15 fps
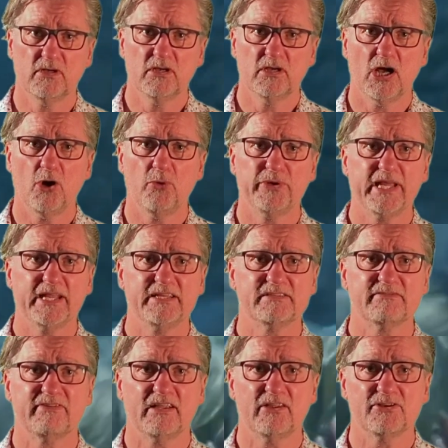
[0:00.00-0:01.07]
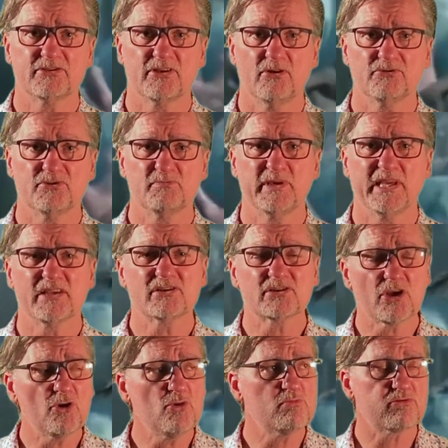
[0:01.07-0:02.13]
Owen and his fellow soldiers being
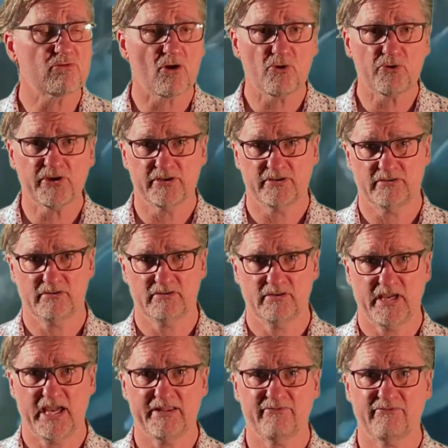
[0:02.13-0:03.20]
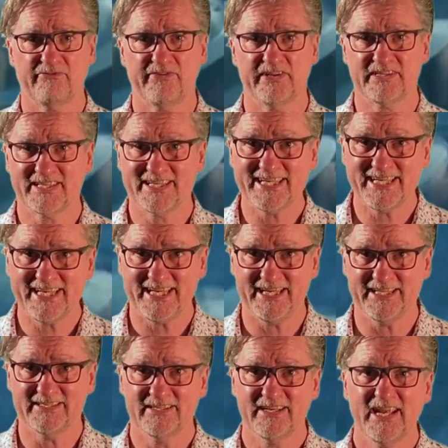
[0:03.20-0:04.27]
so broken and
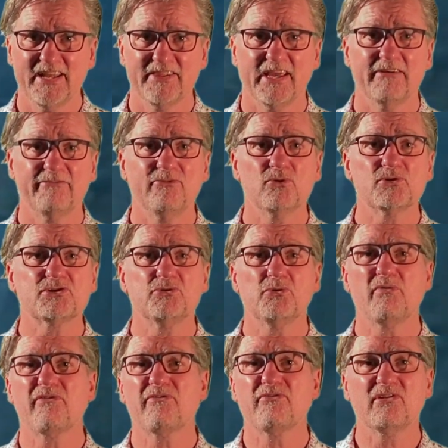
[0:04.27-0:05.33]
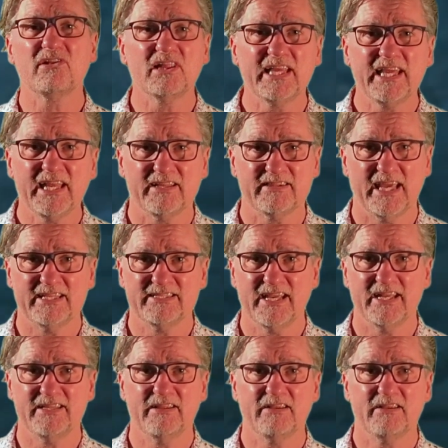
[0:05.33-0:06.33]
fatigued, they are forced to fling their dead